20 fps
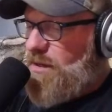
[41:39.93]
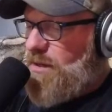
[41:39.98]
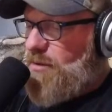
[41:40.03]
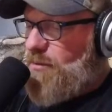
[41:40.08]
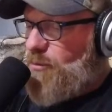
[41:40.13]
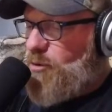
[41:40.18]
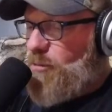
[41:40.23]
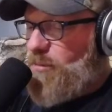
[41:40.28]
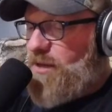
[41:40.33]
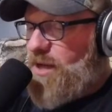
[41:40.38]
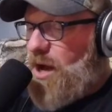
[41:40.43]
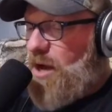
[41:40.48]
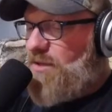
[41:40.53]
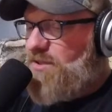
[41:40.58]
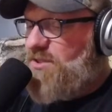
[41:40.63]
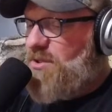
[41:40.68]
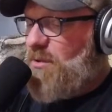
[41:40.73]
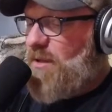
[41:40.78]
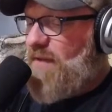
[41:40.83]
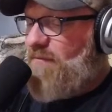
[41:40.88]
Ruby
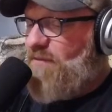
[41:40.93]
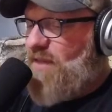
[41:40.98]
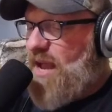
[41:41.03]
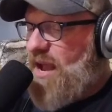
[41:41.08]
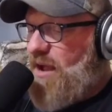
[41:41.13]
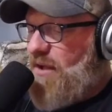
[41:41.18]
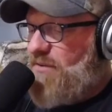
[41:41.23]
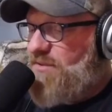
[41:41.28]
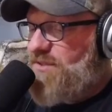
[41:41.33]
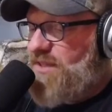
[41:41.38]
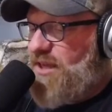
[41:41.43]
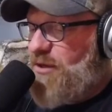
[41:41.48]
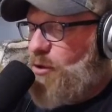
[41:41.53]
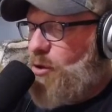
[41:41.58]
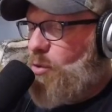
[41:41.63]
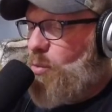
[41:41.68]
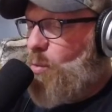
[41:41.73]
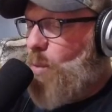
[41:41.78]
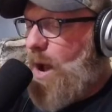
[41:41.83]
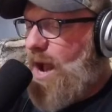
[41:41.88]
also left the house in
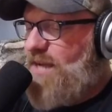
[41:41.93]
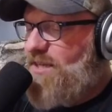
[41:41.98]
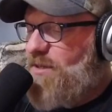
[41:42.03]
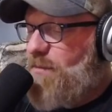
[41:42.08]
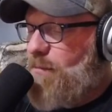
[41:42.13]
her white